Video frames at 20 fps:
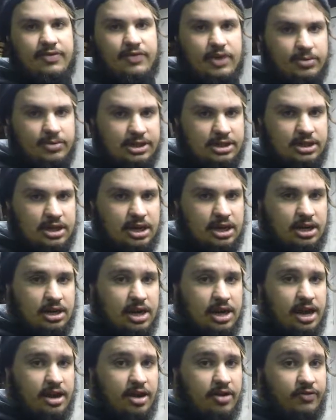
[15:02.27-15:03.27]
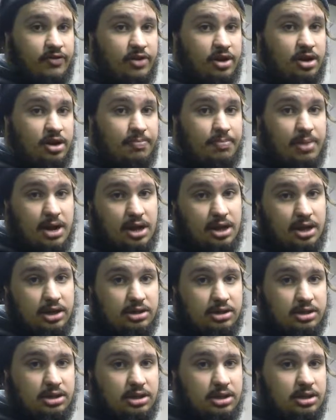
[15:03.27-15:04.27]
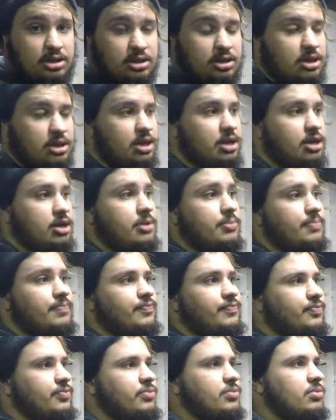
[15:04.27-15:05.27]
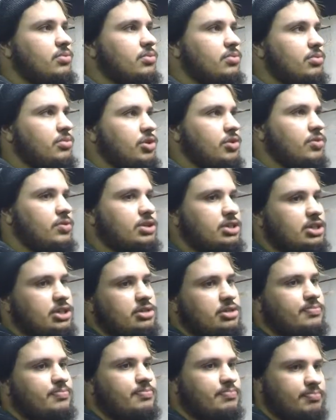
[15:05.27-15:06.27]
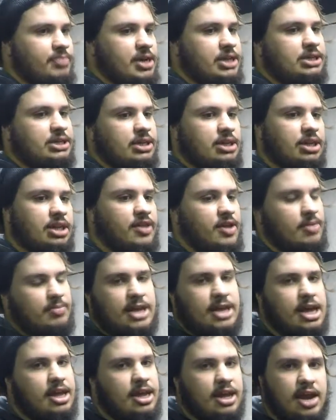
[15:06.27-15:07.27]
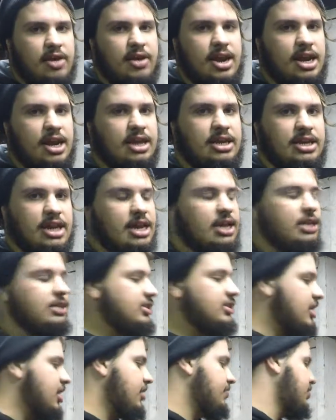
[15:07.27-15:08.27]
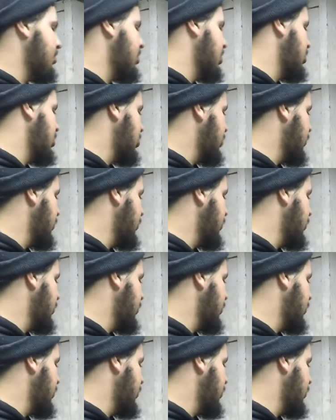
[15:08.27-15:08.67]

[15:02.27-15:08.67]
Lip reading: I'm just going to have polished, which is basically them taking out any dings that I put into